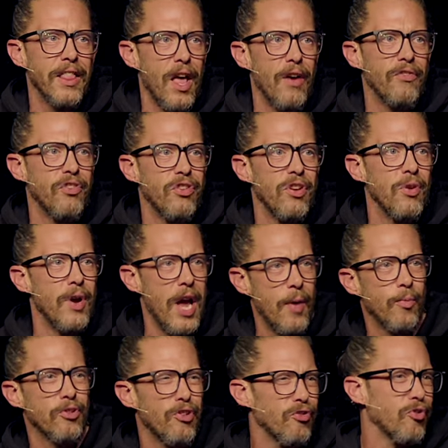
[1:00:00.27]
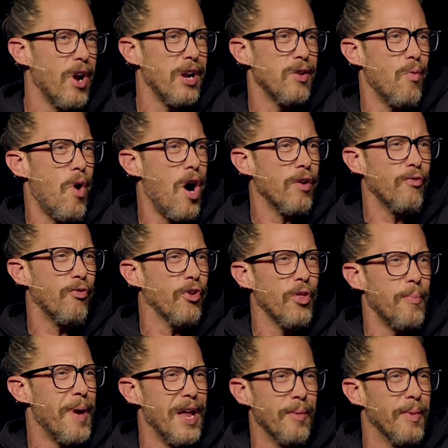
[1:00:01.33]
loves you, and we're just trying to walk for
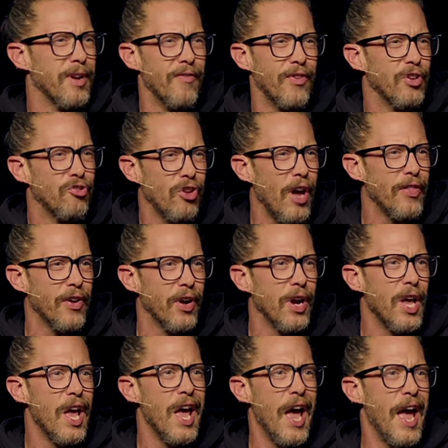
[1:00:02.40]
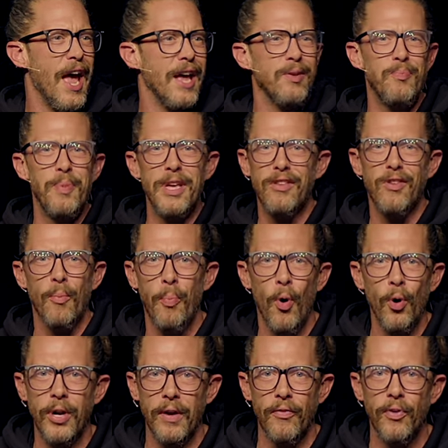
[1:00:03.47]
the betterment of each other and be
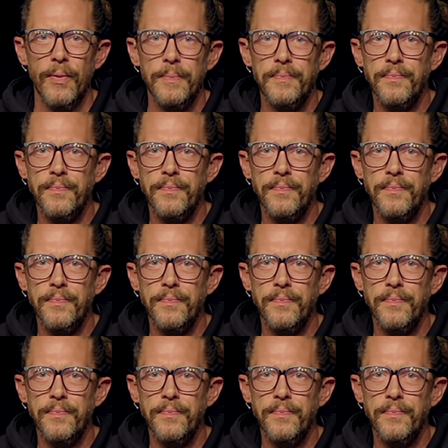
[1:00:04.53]
supportive.